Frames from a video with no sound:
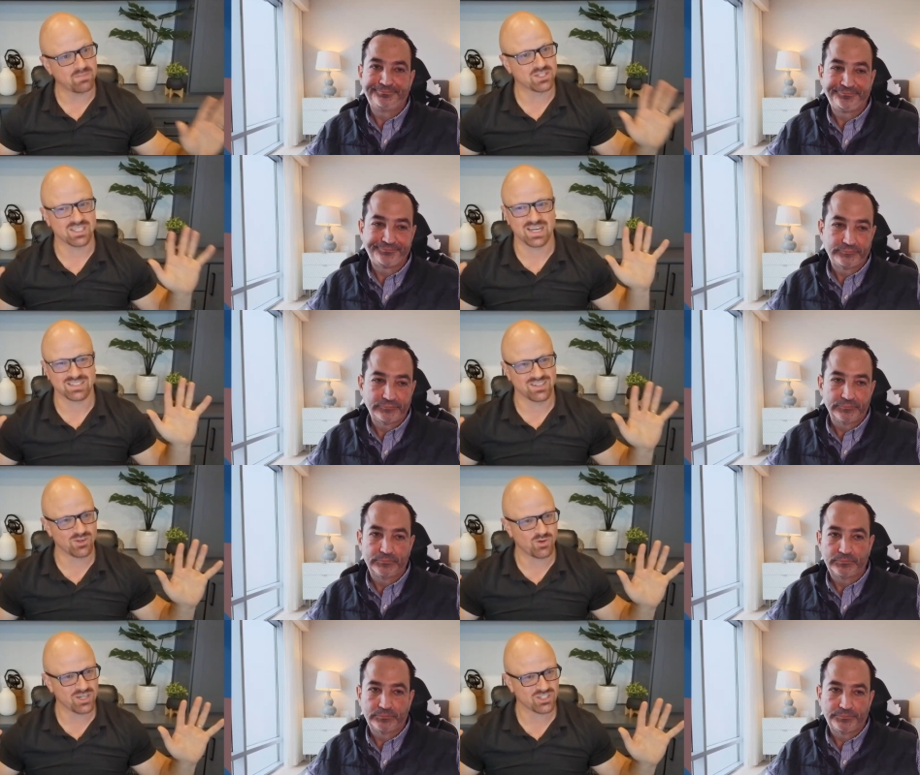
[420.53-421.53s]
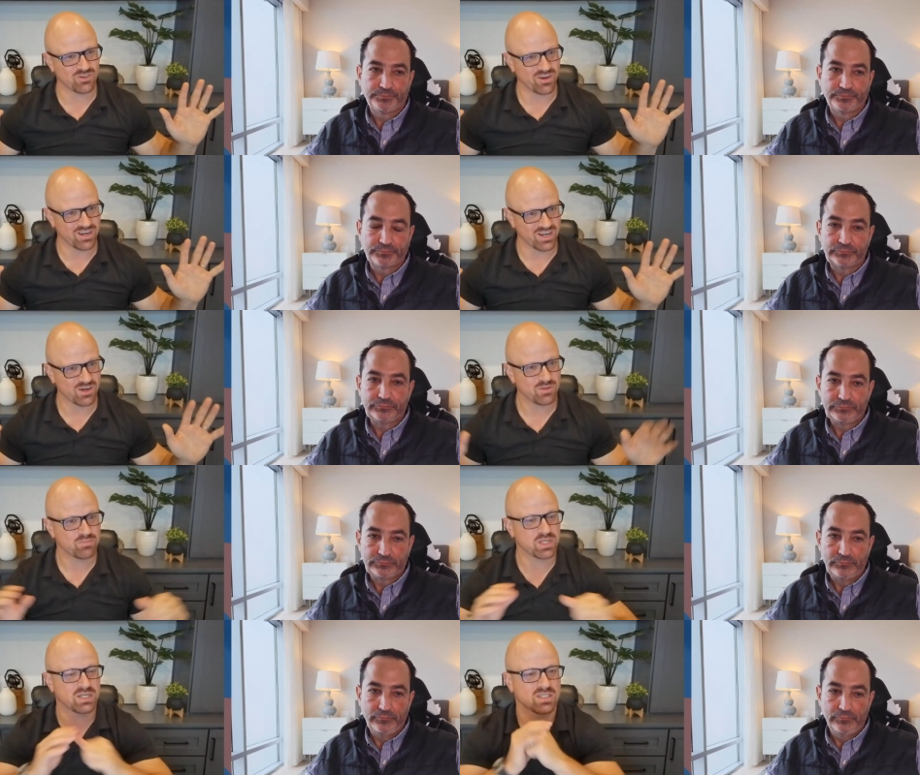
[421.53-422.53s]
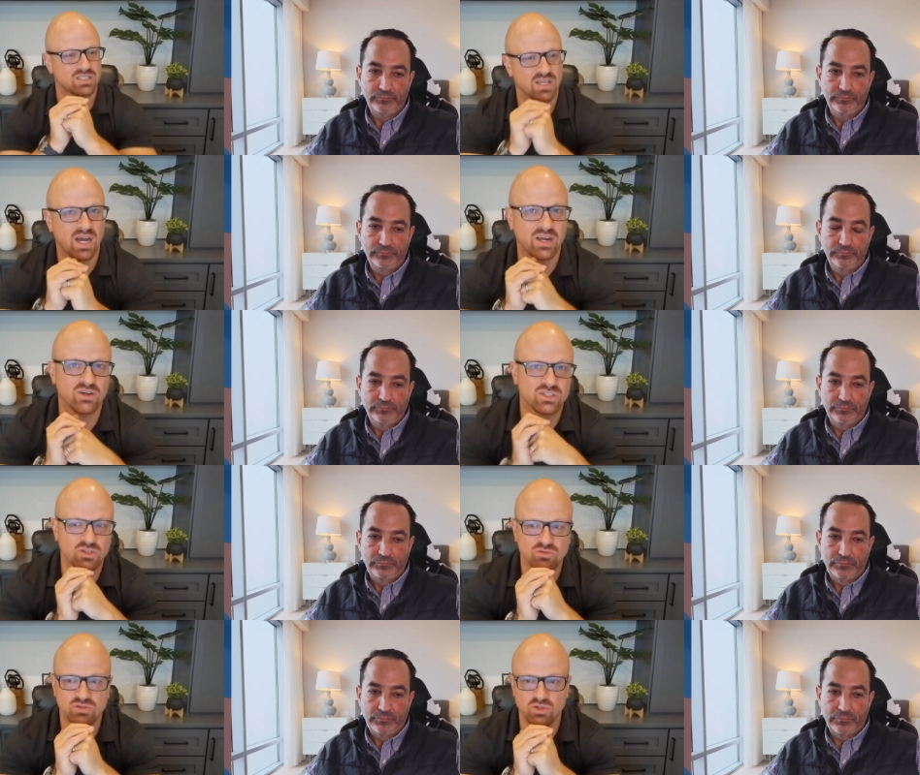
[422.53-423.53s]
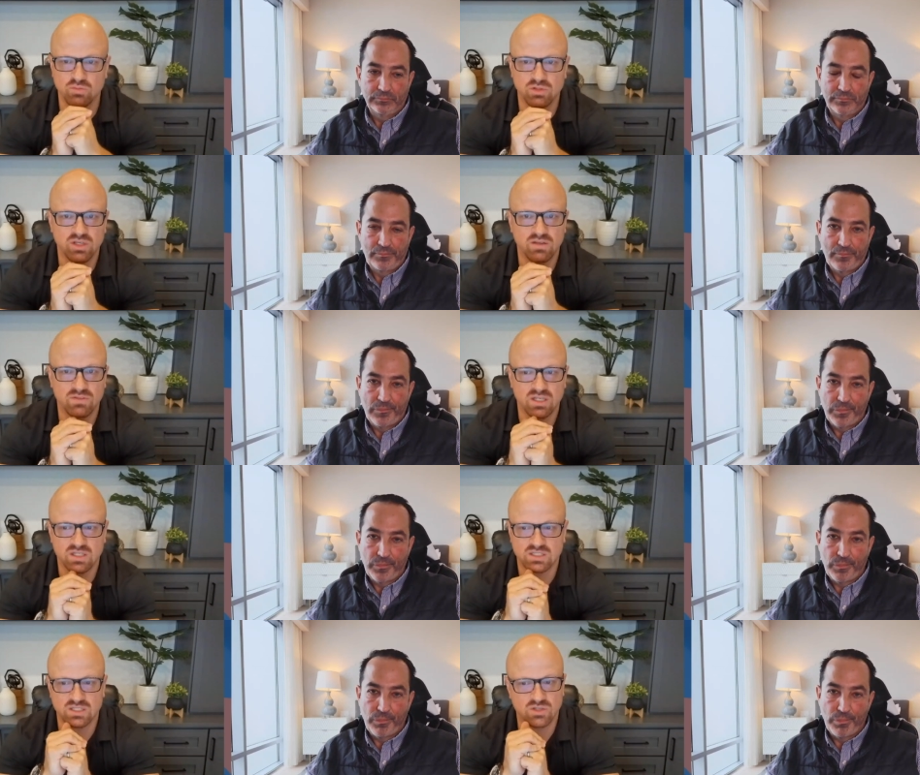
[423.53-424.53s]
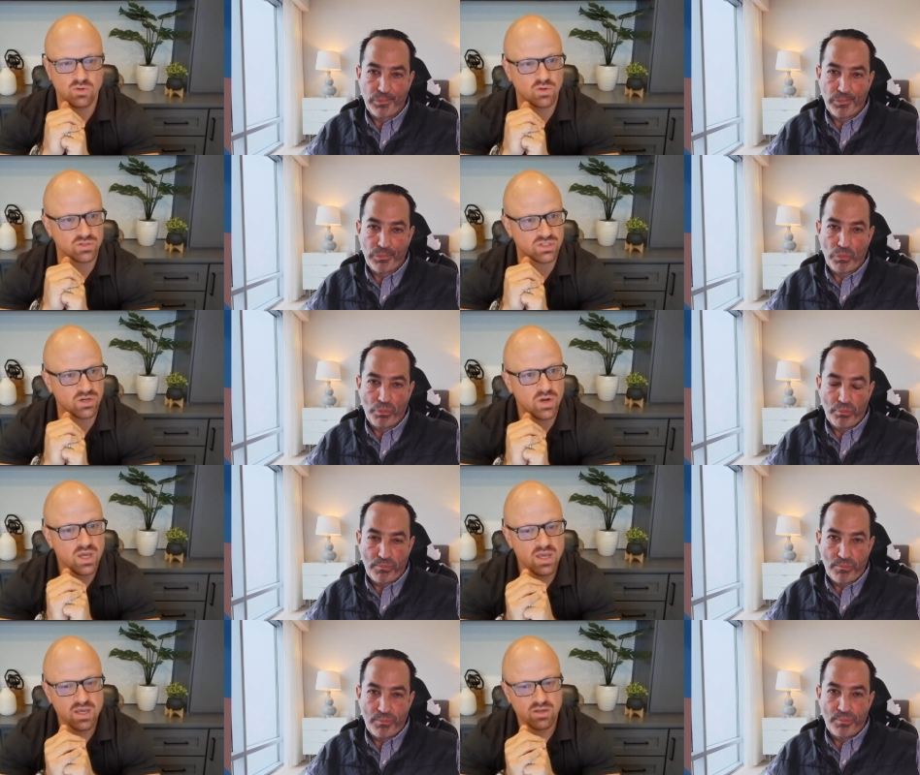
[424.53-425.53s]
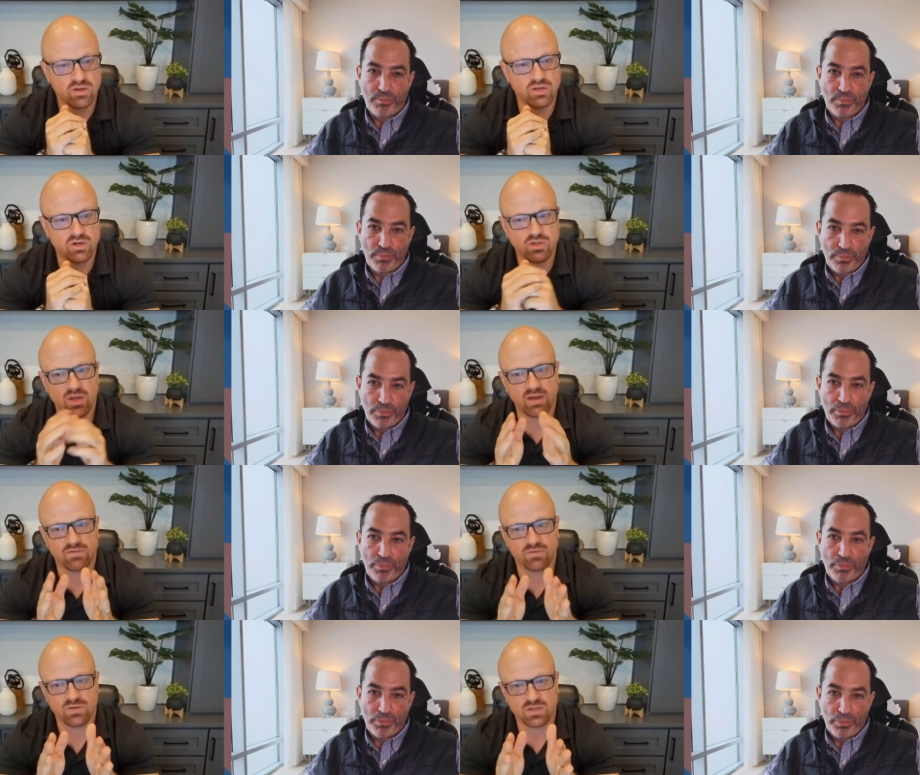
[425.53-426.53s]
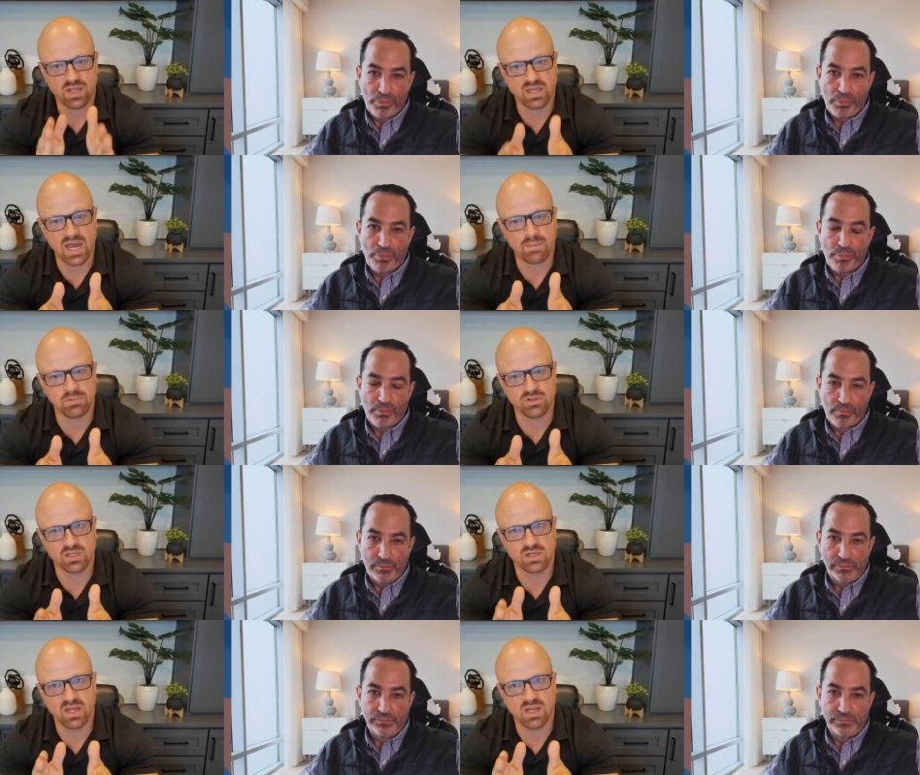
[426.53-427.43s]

Speaker 1: I'm just asking the question right now because I also do believe that this is cool. So, you know, you have Apple and